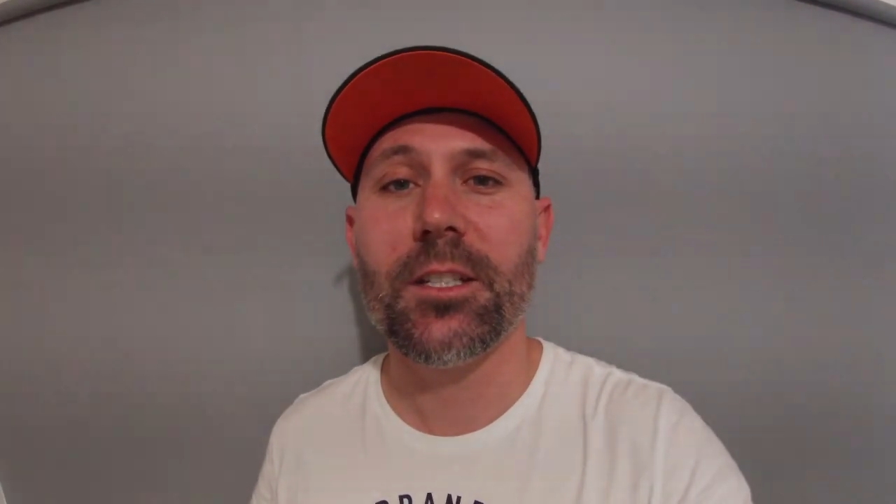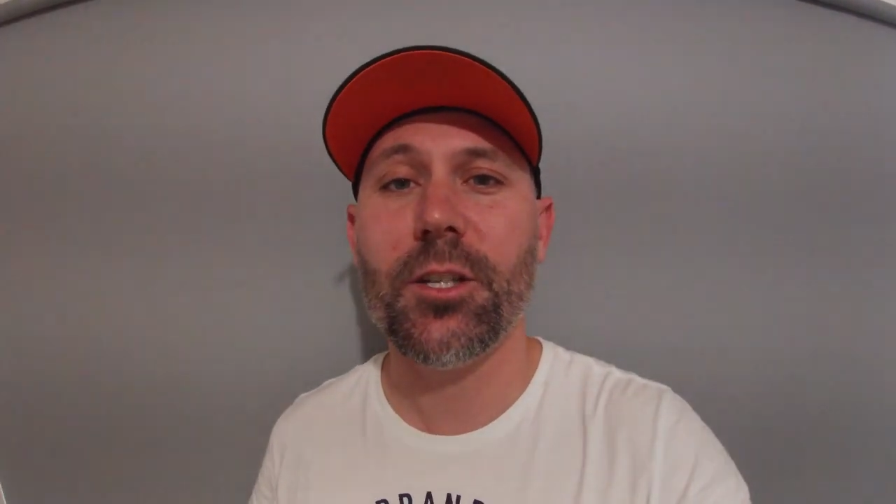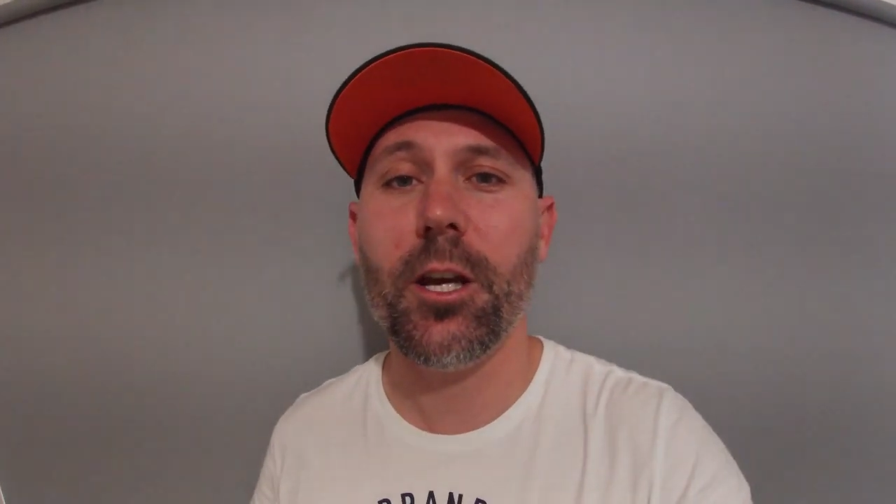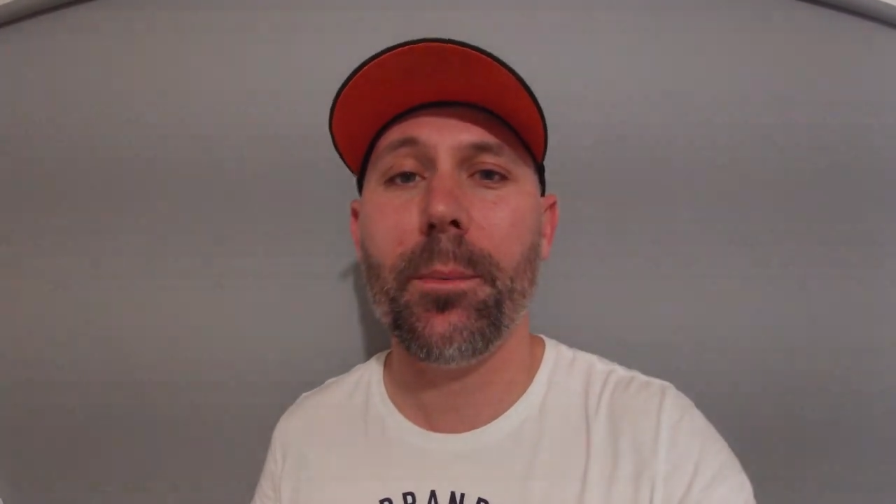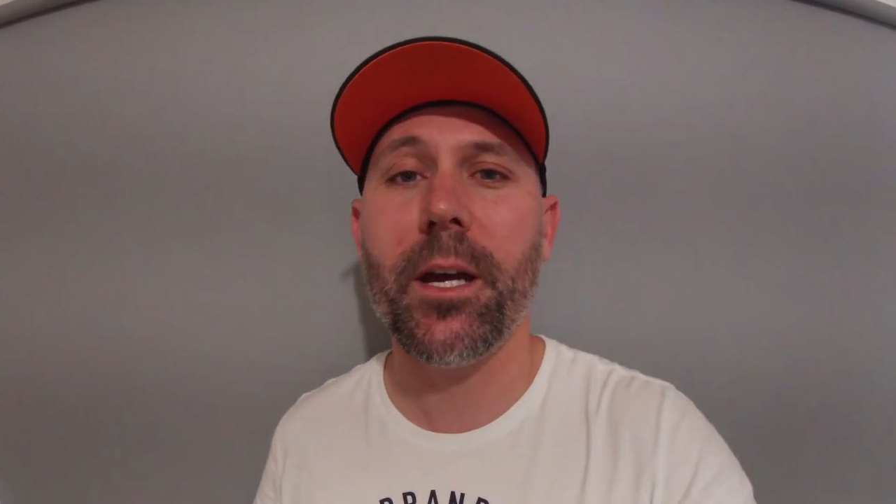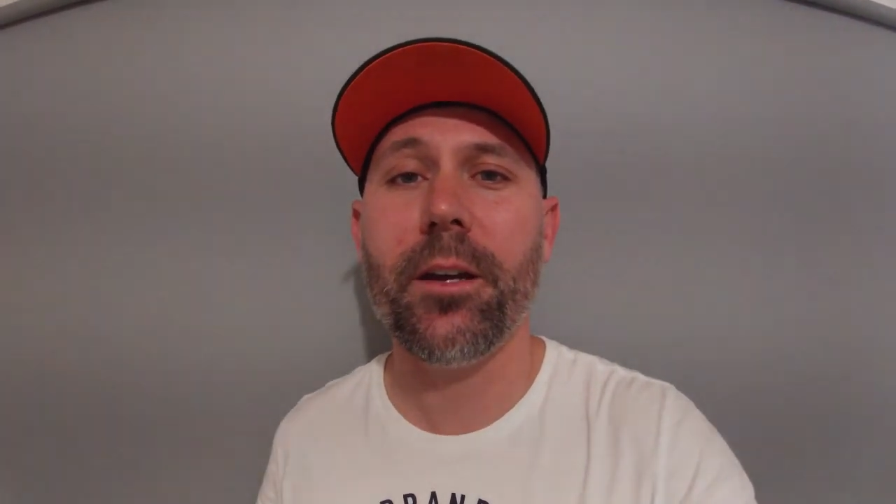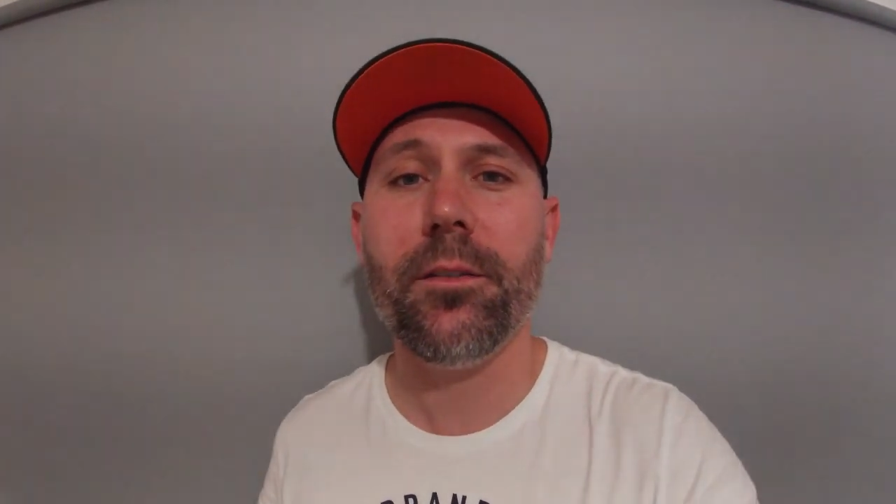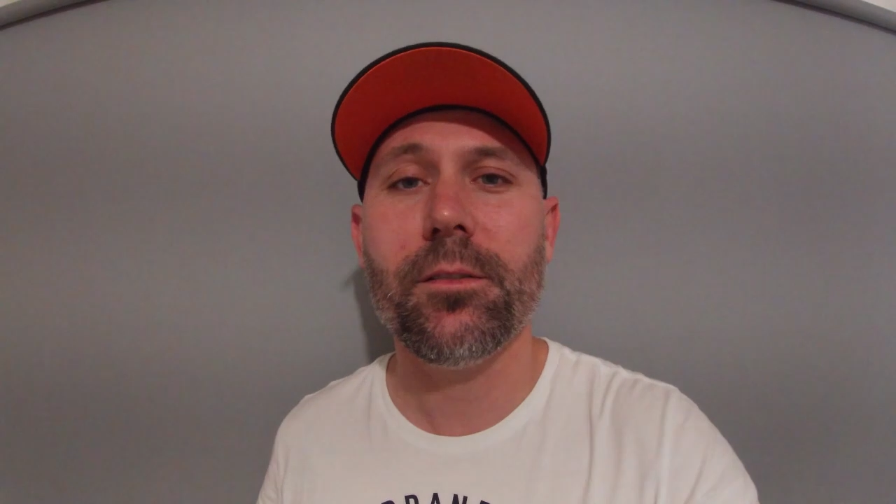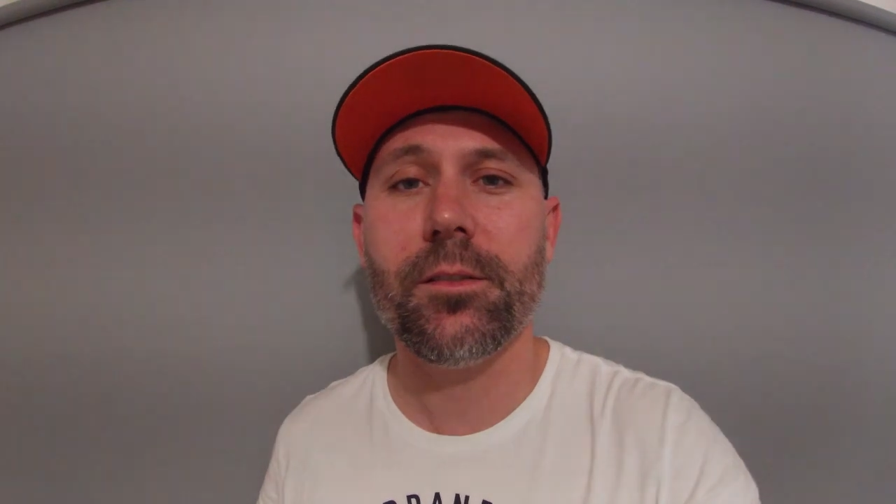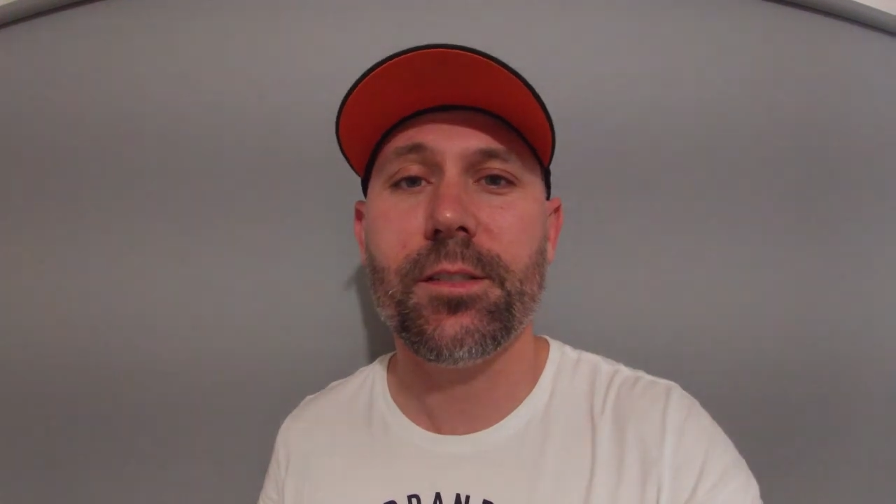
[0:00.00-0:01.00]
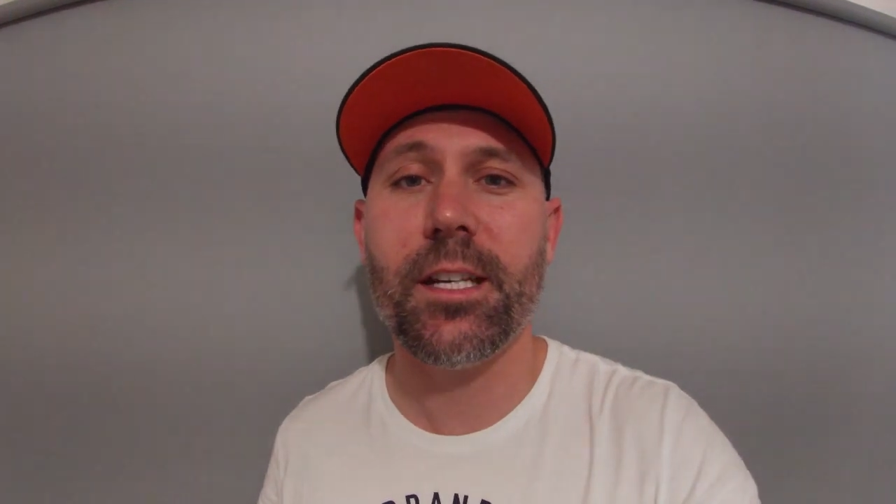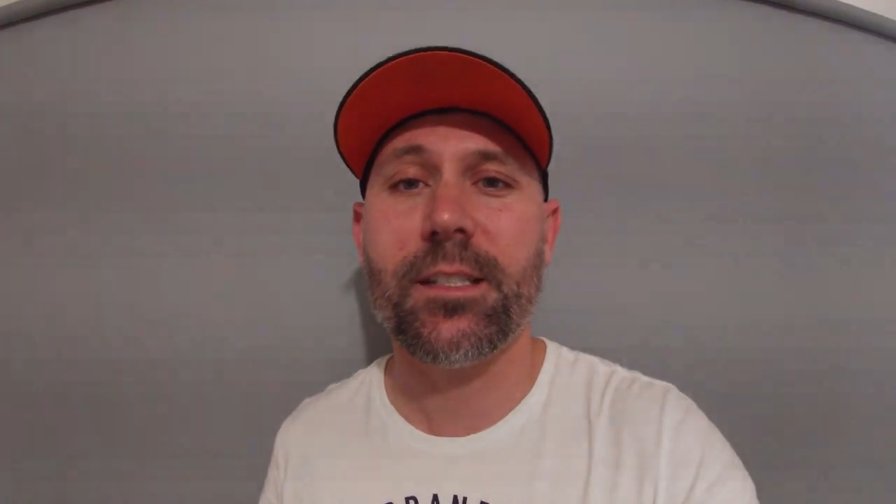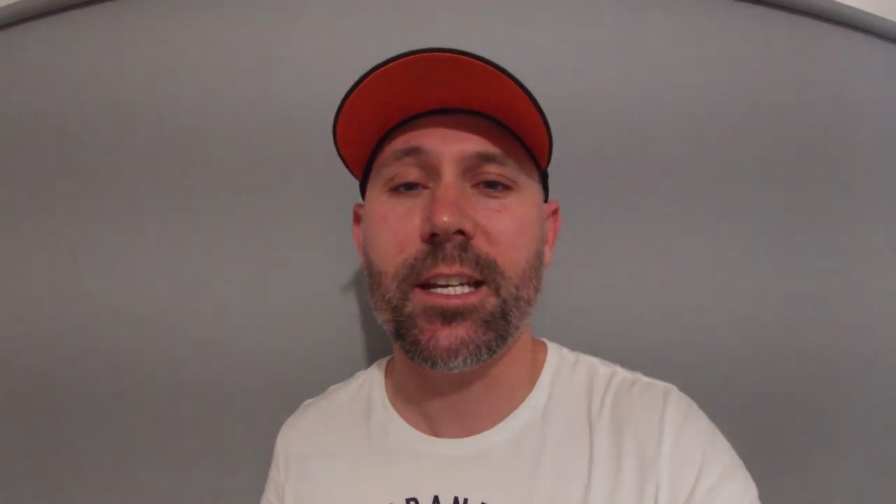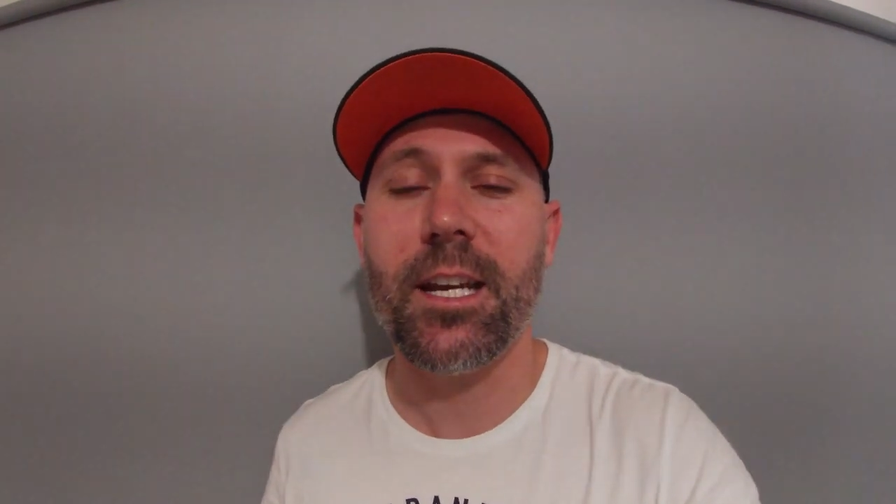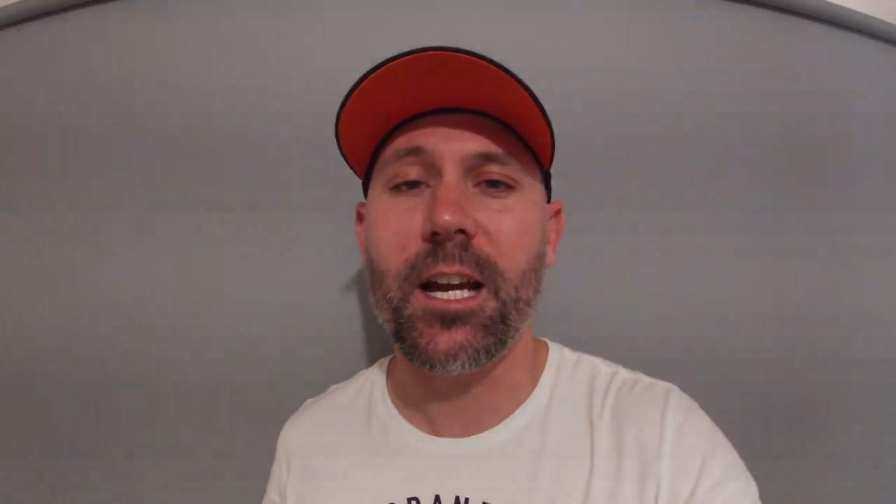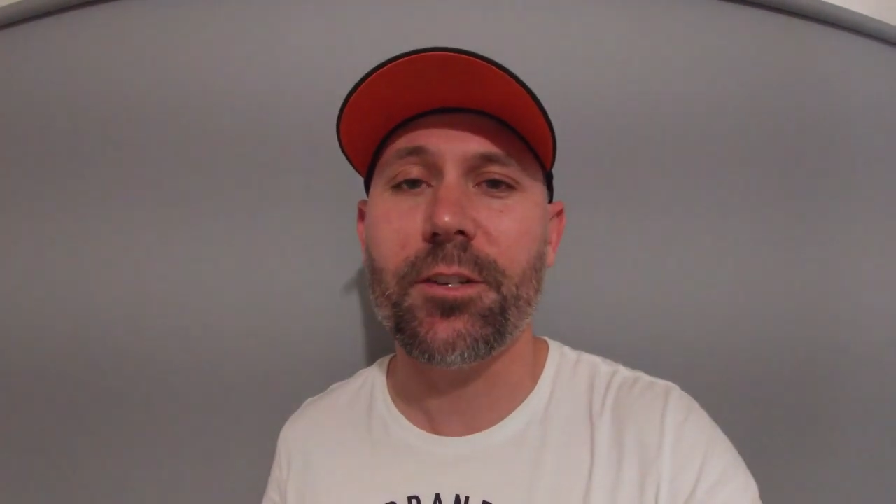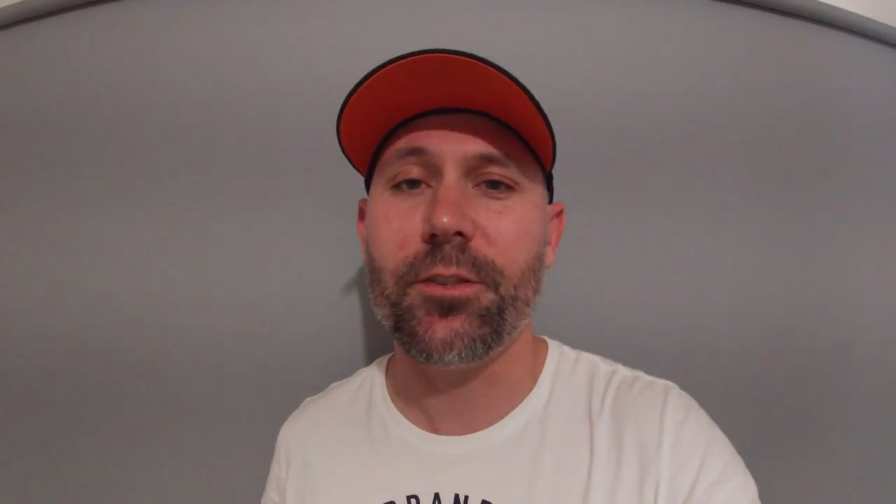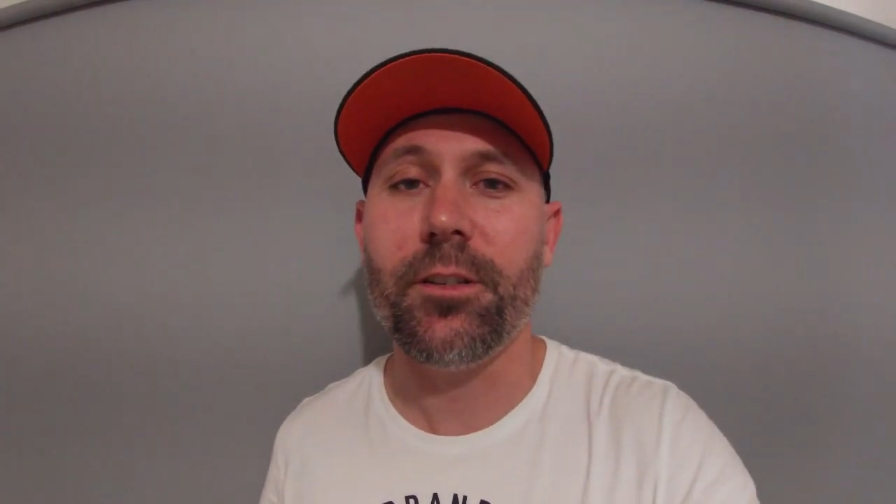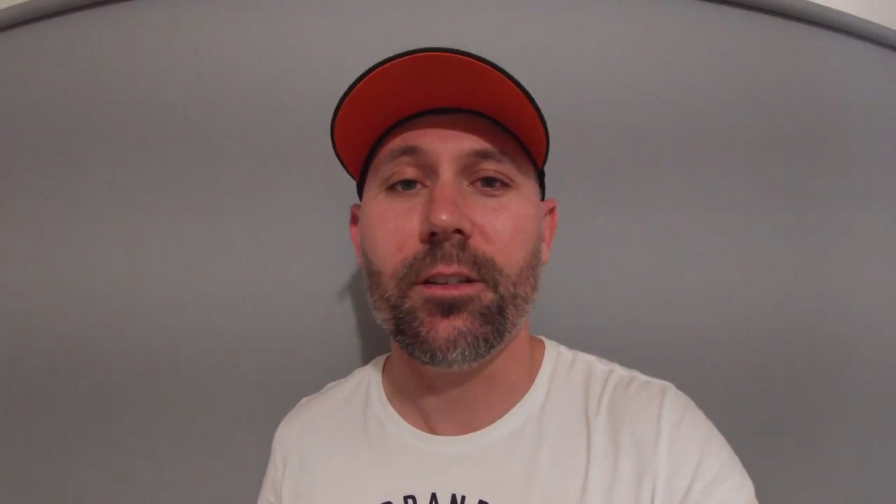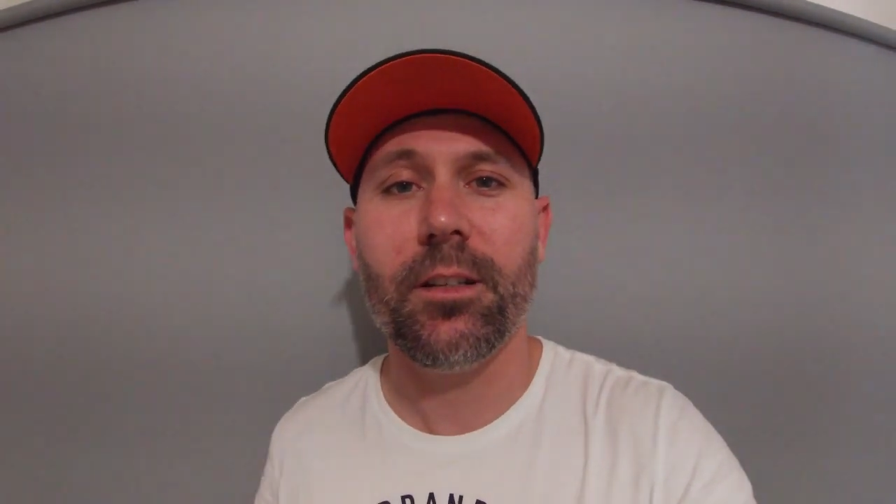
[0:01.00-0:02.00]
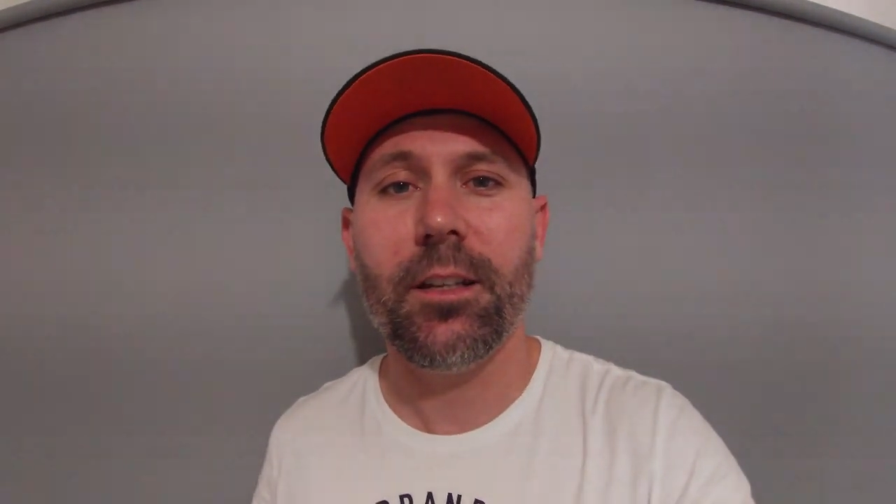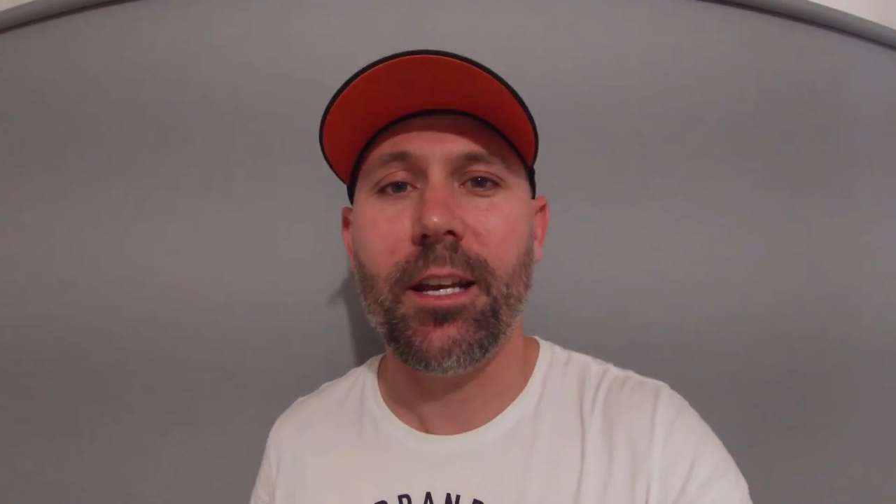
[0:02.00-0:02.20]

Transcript: Turbo 1600.